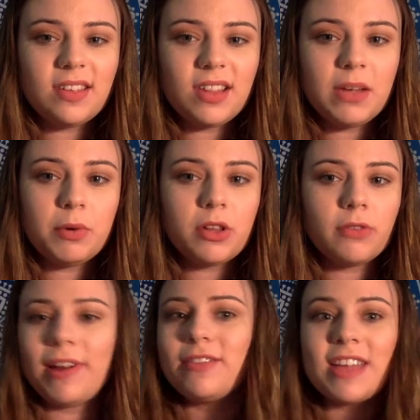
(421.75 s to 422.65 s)
to see what is
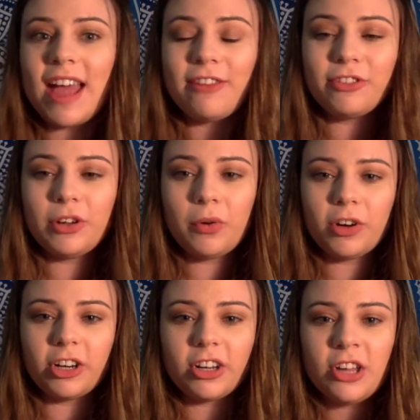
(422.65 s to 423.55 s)
around every
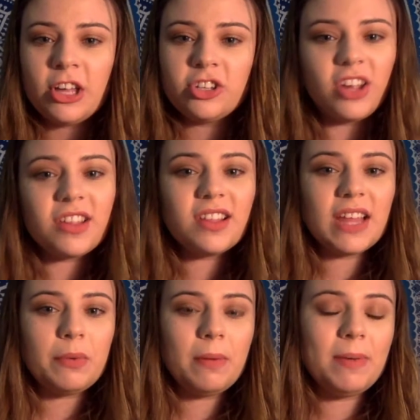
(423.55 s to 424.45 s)
corner, just as
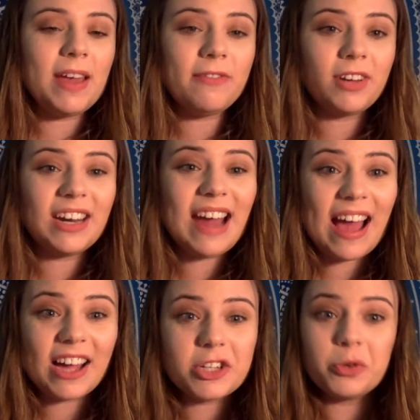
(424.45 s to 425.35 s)
they would be if on an
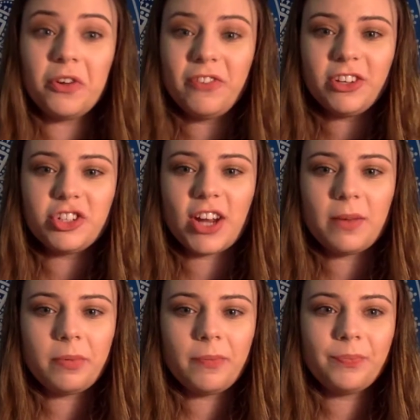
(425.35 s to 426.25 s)
actual field trip.
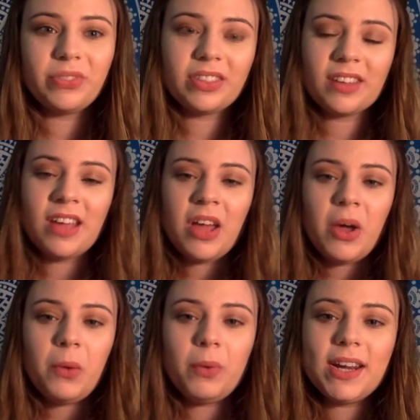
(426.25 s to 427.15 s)

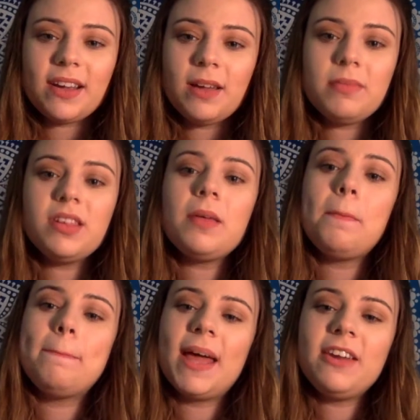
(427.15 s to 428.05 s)
When it comes to the
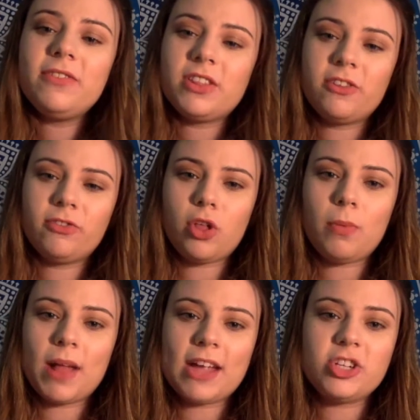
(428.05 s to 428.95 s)
benefits of
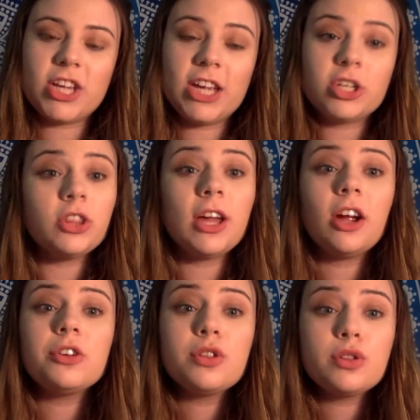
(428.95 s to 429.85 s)
global education, there
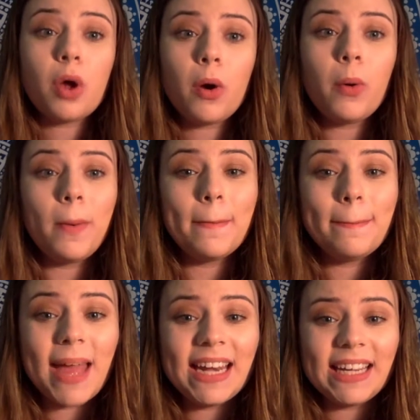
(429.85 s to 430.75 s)
are so
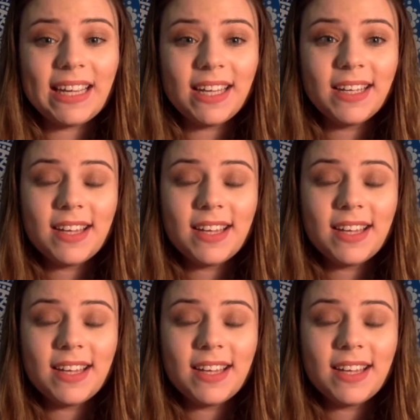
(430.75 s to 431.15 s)
many.